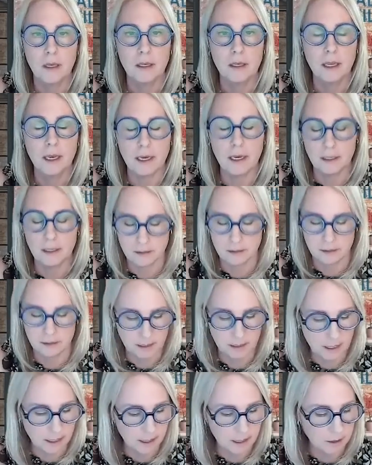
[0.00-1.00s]
Yeah,
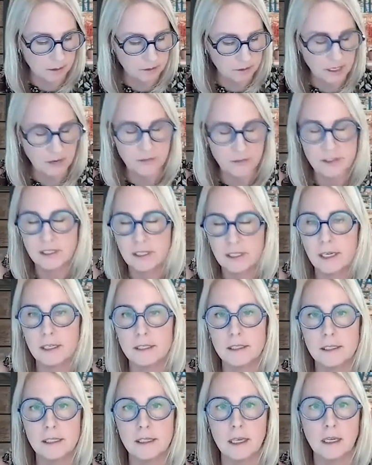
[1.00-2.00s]
I know. Devastating
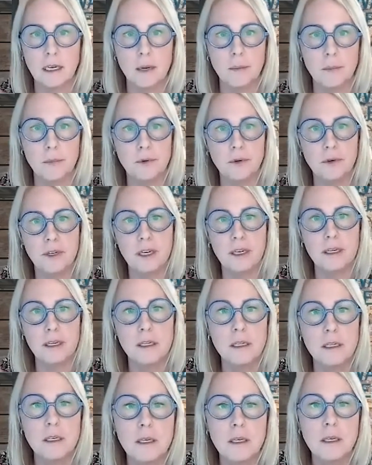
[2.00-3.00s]
to see that come through
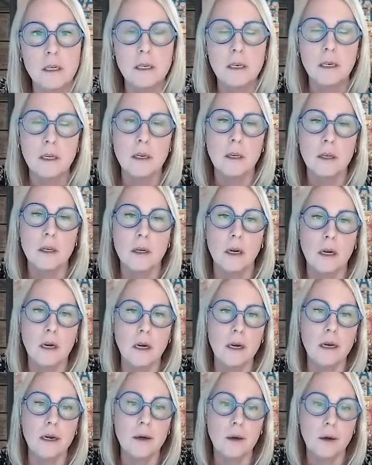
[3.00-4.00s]
again.
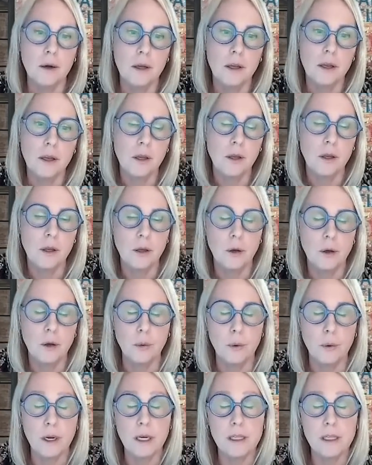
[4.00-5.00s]

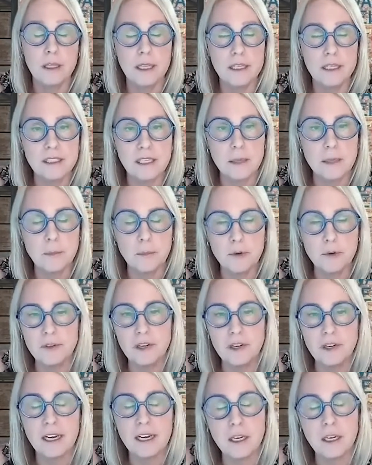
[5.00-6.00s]
Well, let's keep
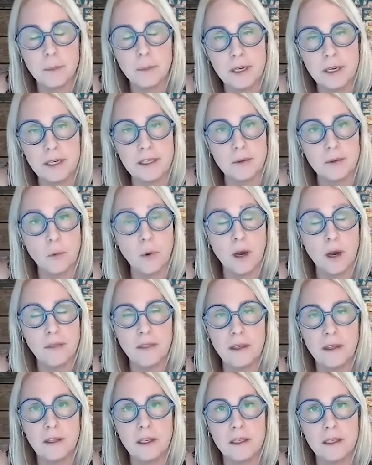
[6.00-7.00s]
moving on here. But one
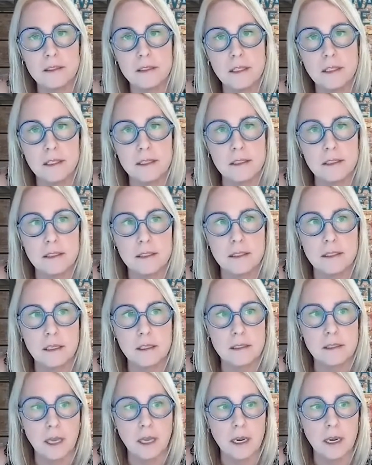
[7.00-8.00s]
thing that is
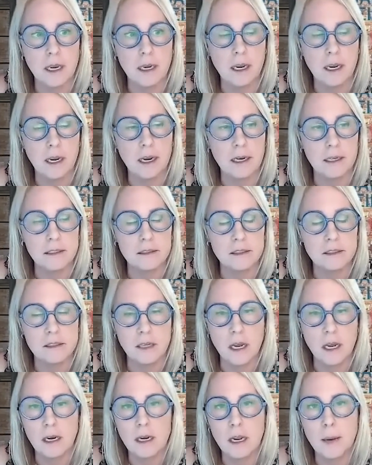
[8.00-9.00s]
exciting I
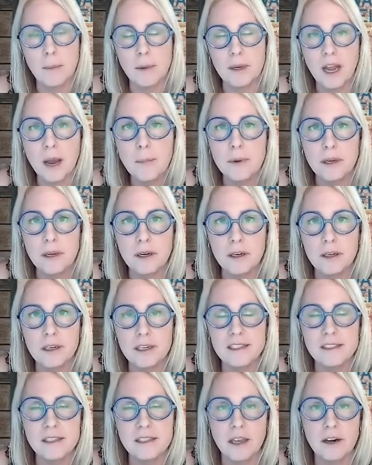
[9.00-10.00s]
saw coming up here
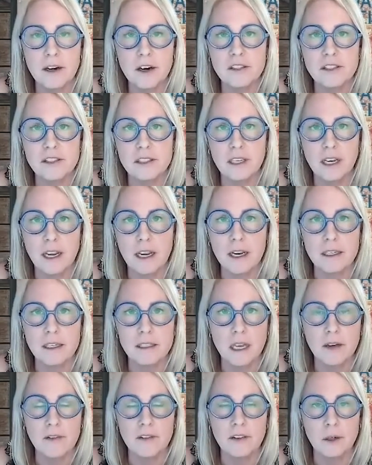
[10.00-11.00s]
is NRCA
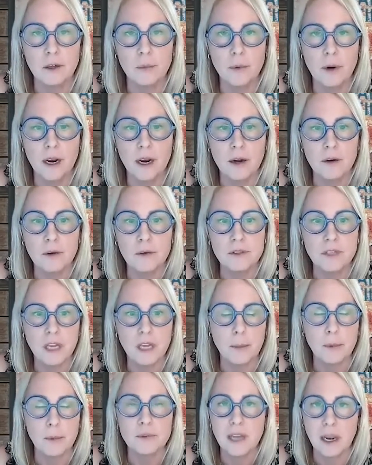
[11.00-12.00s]
is having a round
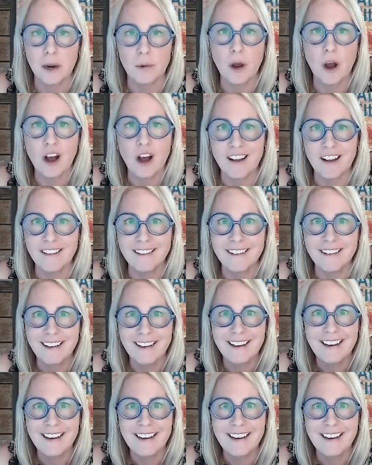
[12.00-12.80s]
table town hall.